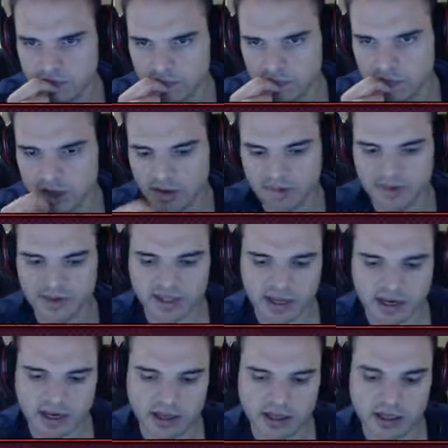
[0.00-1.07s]
But
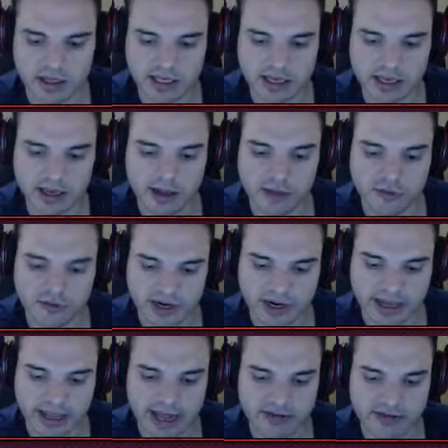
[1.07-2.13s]
then, yeah, I'm trying to
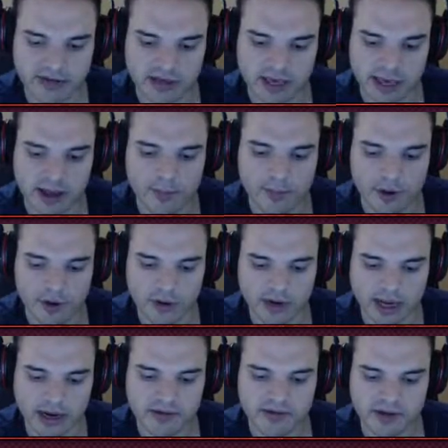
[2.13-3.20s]
actually get a burn on
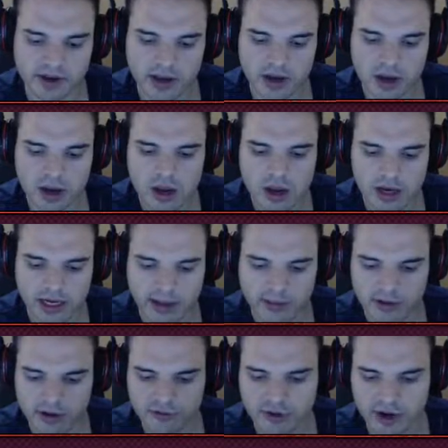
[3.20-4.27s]
Kangaskhan. Okay, we're going
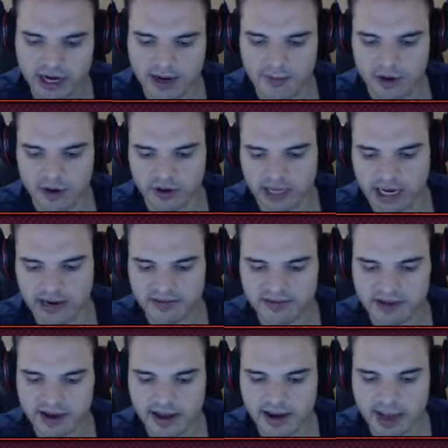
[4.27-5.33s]
to try and get a burn on
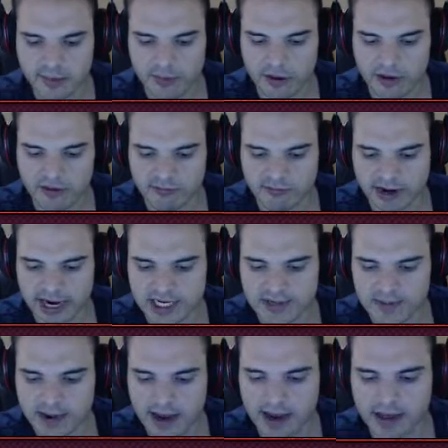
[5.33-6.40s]
Kangaskhan, and we're going to Rage
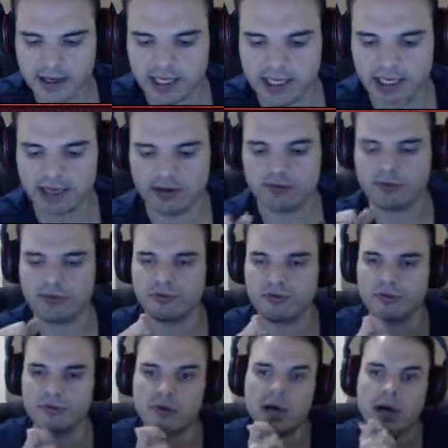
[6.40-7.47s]
Powder here to,
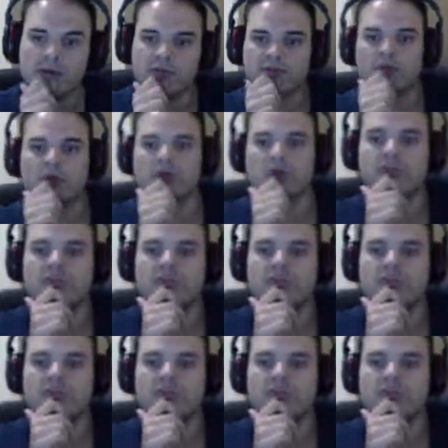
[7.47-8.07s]
with Amoonguss.